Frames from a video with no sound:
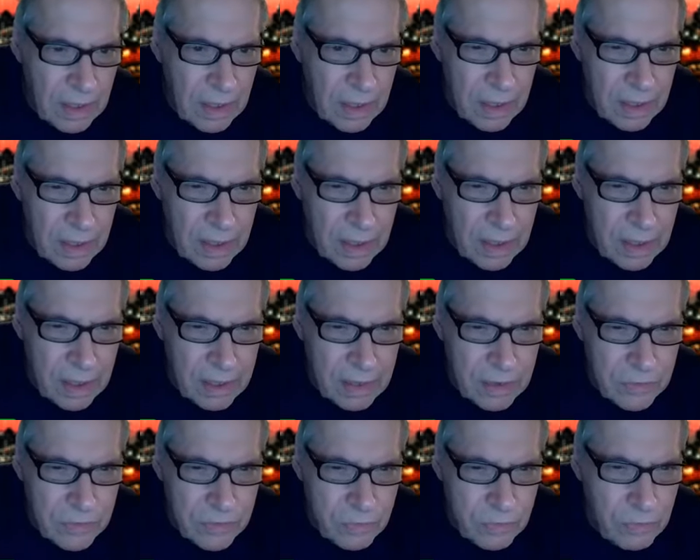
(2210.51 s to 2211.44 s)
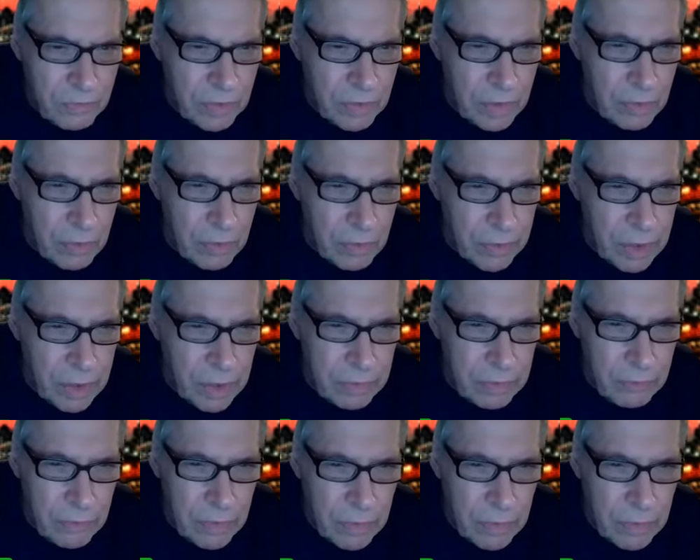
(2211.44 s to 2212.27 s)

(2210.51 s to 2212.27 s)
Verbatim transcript: and has very,